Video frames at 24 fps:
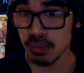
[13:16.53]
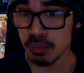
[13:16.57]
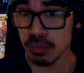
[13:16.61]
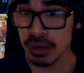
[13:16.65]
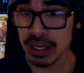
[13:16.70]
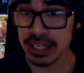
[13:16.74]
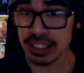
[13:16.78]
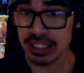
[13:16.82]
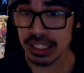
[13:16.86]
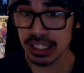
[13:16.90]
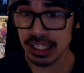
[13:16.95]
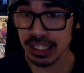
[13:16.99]

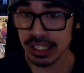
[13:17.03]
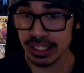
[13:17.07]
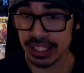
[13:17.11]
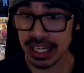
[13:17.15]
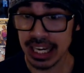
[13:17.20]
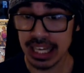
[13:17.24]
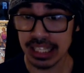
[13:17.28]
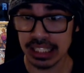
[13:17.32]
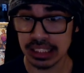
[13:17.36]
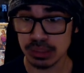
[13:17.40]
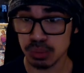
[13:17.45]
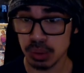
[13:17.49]
But
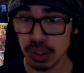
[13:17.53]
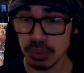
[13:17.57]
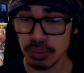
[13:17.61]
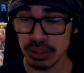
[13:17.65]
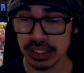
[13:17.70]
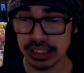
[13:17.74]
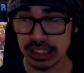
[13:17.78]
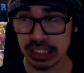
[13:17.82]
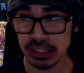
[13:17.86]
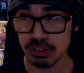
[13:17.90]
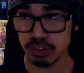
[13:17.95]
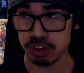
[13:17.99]
yeah, that's pretty
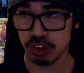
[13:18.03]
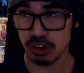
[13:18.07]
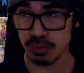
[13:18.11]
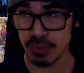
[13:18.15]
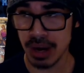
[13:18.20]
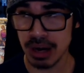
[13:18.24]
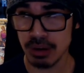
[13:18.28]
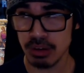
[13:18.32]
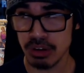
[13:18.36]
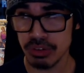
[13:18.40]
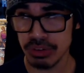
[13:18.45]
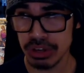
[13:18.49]
much it for
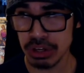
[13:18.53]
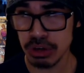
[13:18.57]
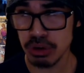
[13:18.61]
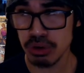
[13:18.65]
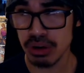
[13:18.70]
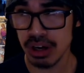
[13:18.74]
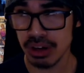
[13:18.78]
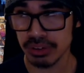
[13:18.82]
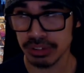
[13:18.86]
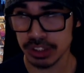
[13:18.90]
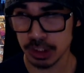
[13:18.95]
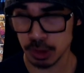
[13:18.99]
my
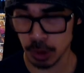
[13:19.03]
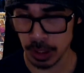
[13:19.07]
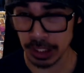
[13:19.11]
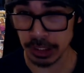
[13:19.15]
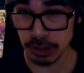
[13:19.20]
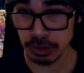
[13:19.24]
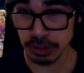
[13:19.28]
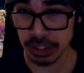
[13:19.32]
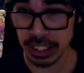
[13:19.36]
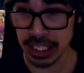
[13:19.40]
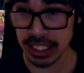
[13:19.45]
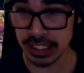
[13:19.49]
review of
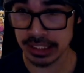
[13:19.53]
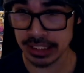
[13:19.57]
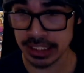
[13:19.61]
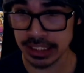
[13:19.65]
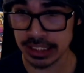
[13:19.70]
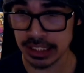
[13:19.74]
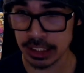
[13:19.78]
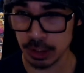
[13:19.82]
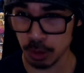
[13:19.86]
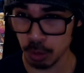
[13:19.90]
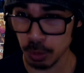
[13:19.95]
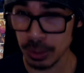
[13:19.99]
Stranger Things
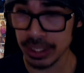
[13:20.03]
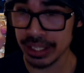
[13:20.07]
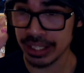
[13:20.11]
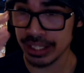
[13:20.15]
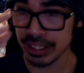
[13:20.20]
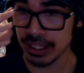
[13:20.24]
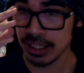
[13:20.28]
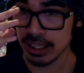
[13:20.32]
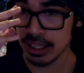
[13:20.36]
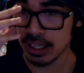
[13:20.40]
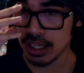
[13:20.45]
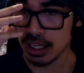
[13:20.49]
Season
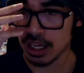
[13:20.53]
3.